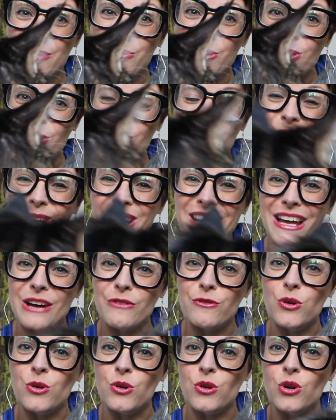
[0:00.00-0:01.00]
with her,
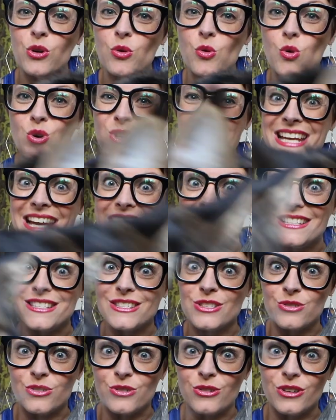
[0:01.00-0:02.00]
love her, or
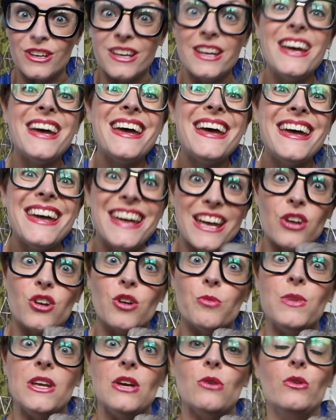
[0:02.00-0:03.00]
taste her. It
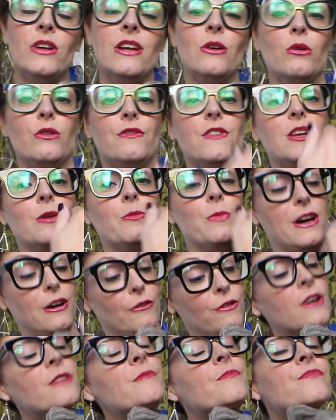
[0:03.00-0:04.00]
could be all, all of the
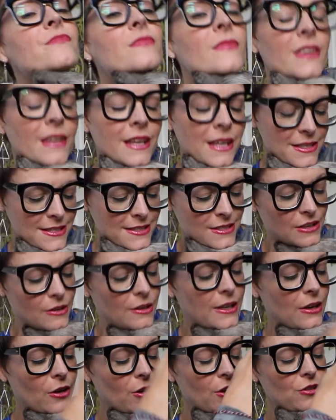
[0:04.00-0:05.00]
above. So
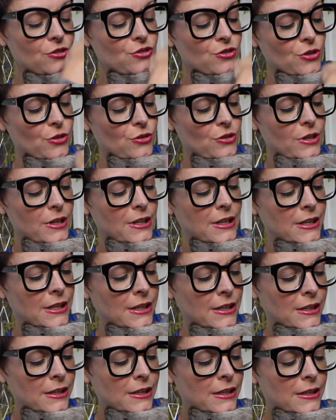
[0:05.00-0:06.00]
Gertrude,
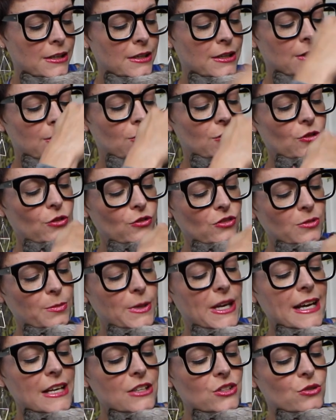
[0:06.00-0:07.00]
do you
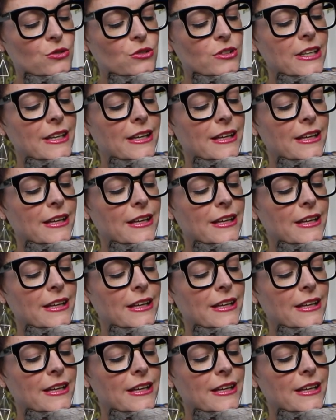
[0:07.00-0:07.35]
spark joy?